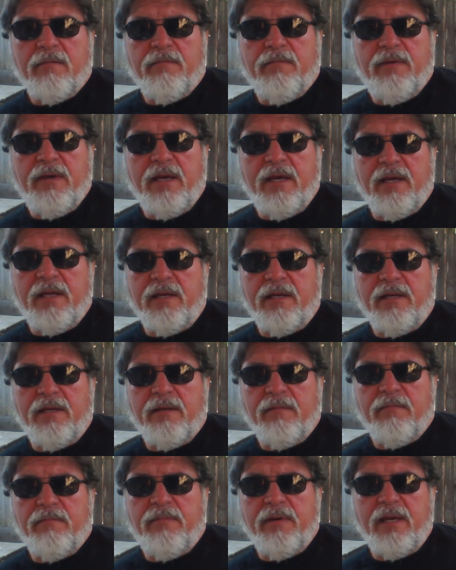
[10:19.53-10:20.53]
being
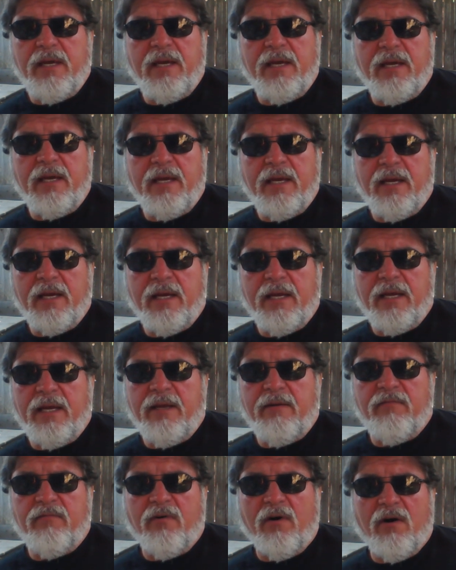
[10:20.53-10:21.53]
being
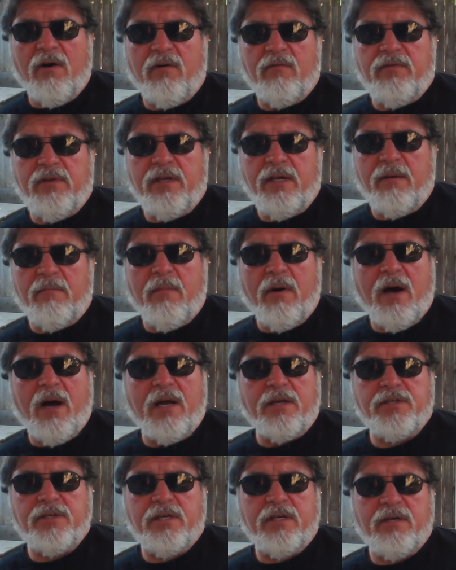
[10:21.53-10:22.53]
involved in a
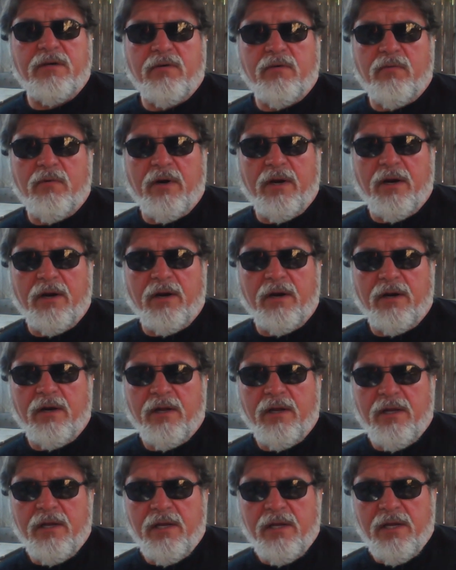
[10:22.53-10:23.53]
mosque where
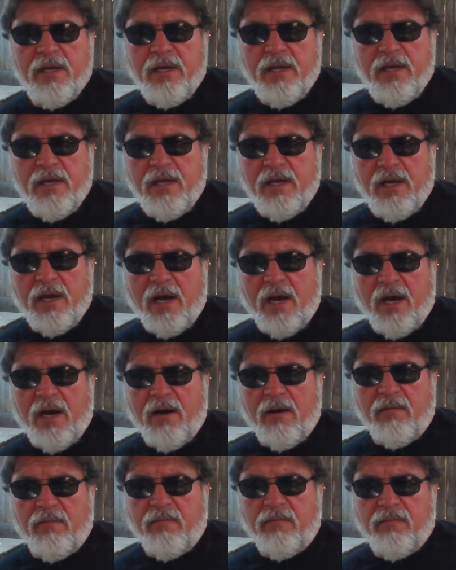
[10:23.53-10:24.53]

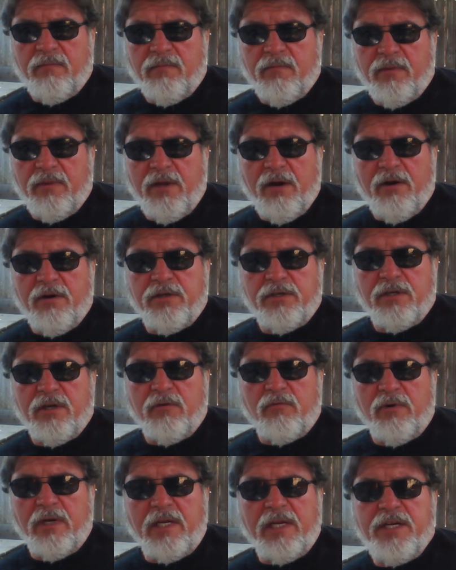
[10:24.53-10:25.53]
um, there's
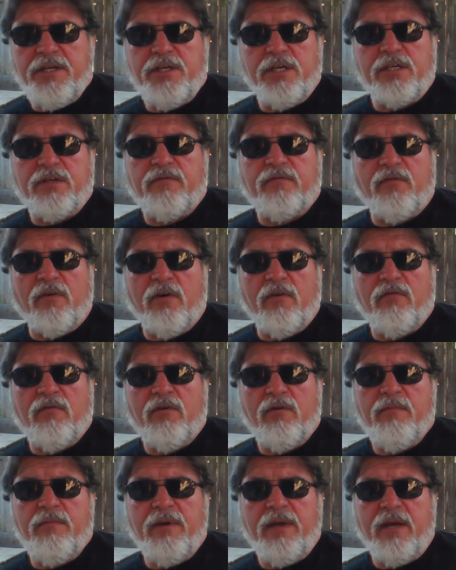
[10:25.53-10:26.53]
religious
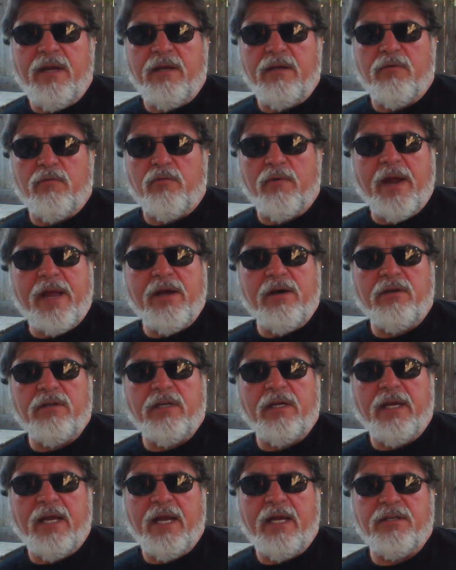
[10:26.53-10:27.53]
fervor being
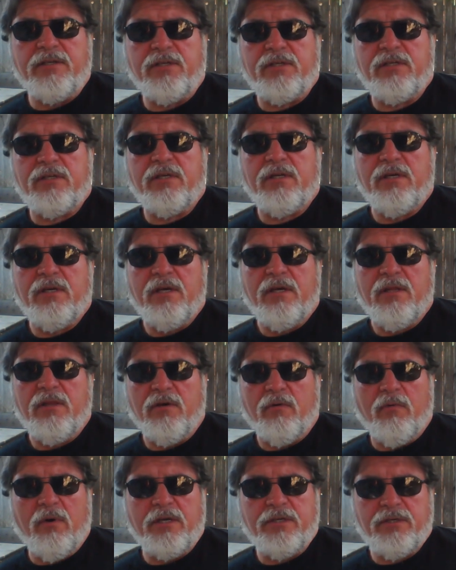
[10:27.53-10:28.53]
railed against
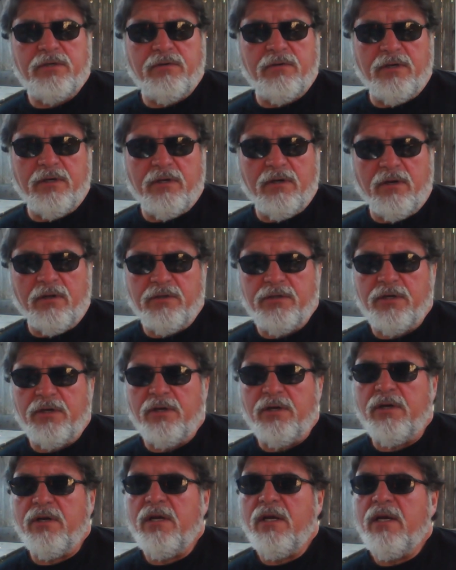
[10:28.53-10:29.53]
the Western
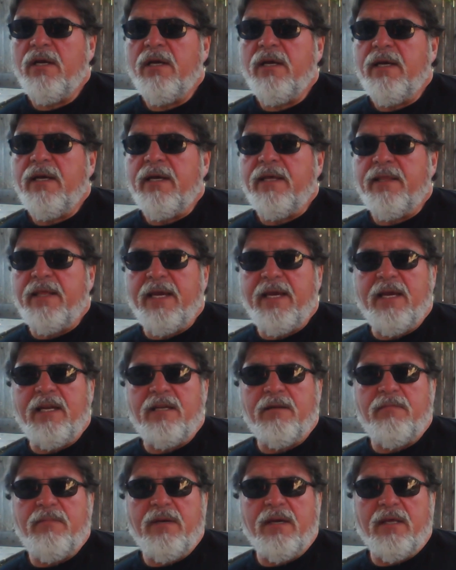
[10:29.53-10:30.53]
culture, they
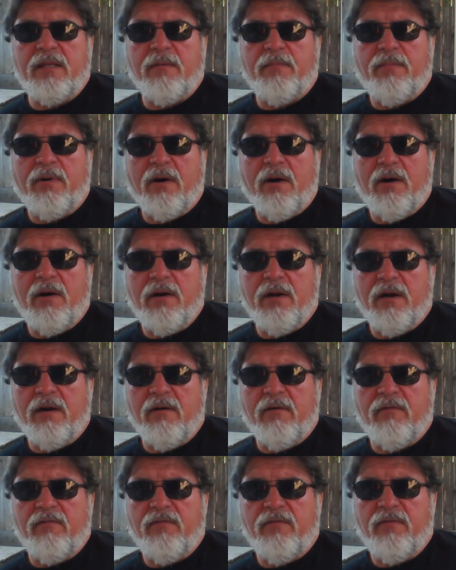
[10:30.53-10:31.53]
get to be on the part
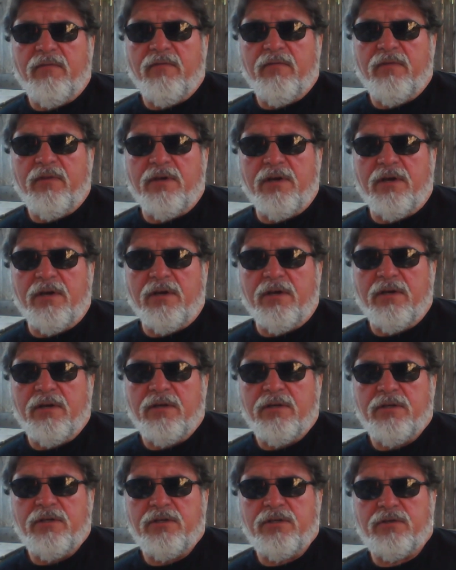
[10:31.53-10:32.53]
of the
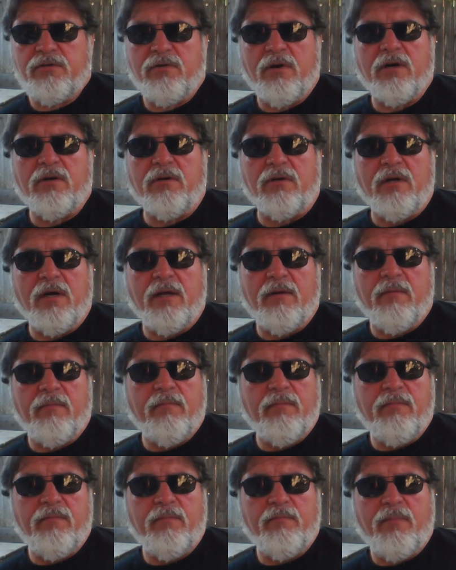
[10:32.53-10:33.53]
struggle,
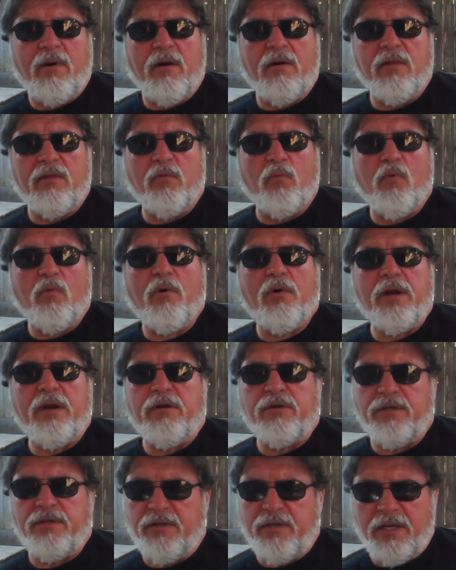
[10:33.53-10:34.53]
uh, part of the
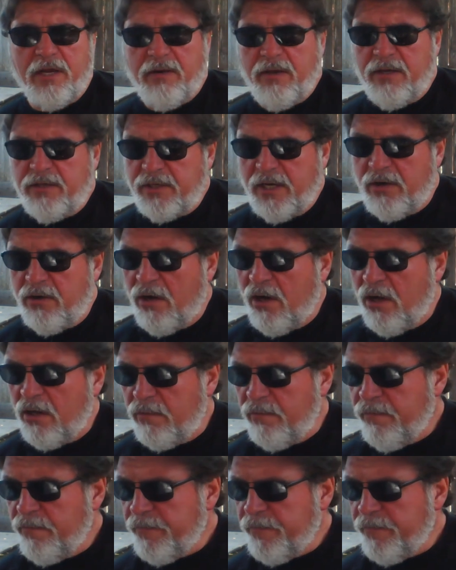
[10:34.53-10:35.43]
warriors, as they, as they call